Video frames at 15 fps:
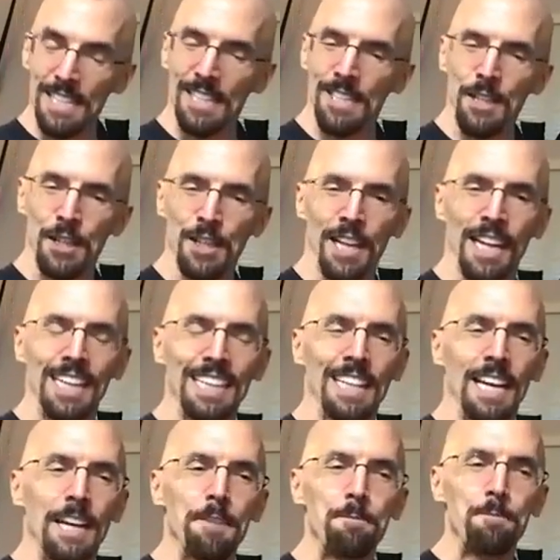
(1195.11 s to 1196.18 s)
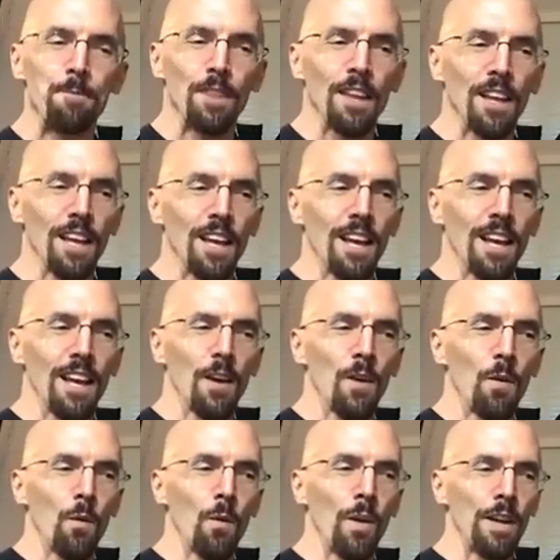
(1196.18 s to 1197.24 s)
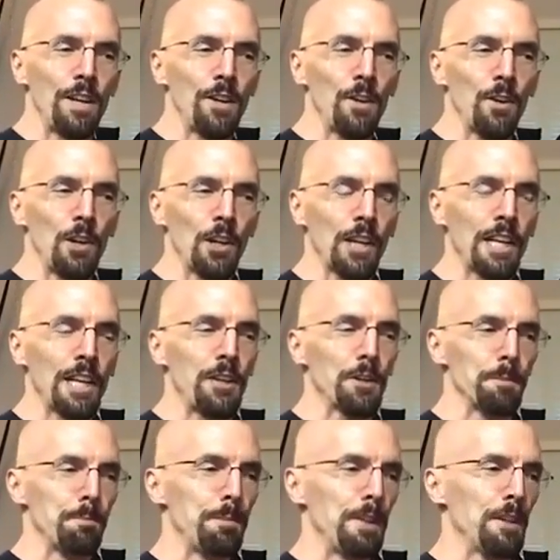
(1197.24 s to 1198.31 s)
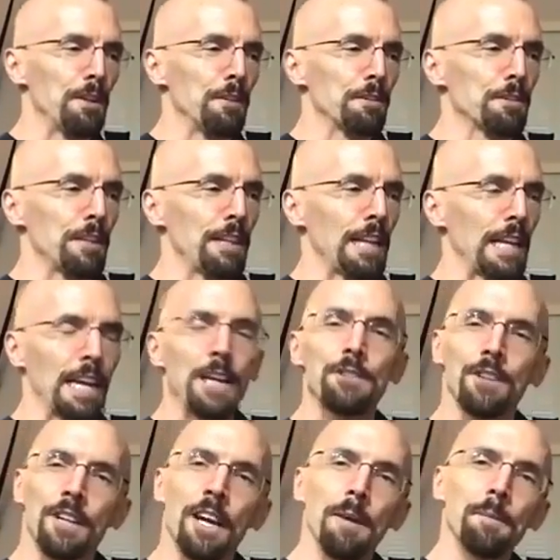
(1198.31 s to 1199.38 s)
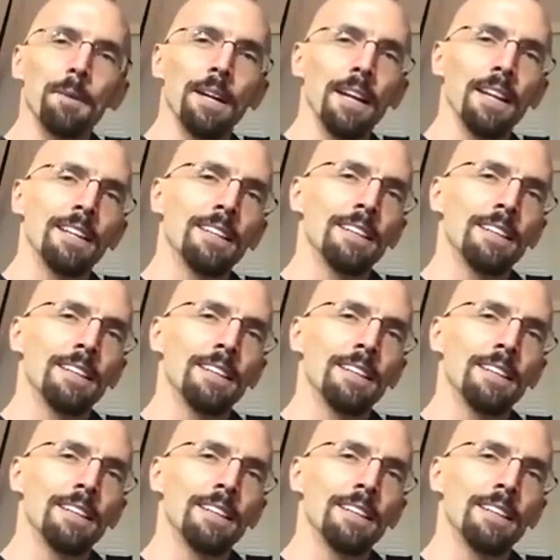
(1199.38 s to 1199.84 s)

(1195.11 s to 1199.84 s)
you think that when you look at your bill for the electric company,